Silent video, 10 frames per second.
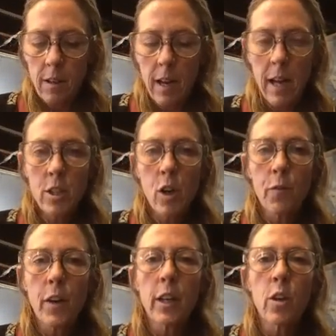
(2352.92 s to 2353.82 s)
And don't
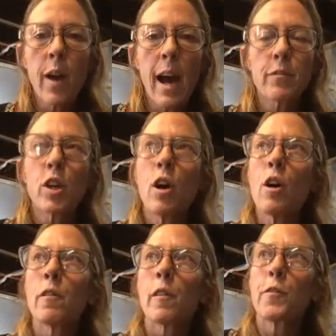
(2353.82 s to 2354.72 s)
feel like you have to
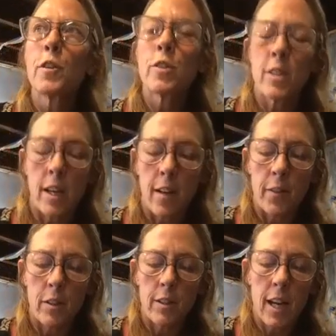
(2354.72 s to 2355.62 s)
overfuse it. If
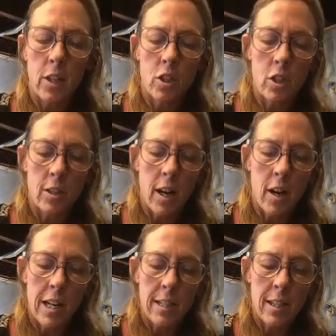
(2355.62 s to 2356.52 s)
there's textures and
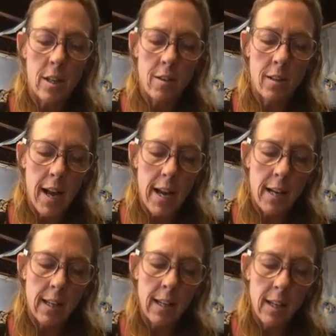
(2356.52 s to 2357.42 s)
areas that you
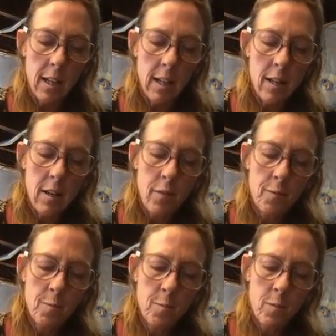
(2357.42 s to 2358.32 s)
like,
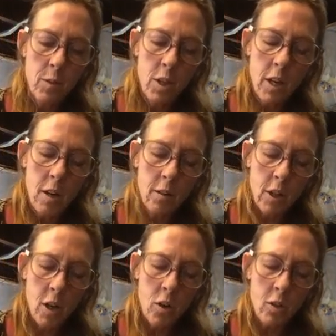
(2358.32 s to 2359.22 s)
you know,
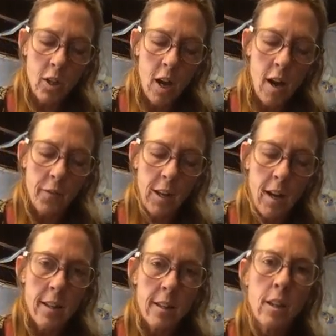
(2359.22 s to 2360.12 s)
go softly
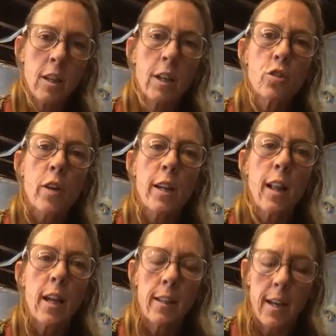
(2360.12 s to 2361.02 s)
on, you know, like tread
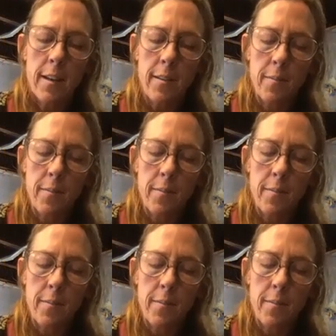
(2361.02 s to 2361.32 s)
lightly.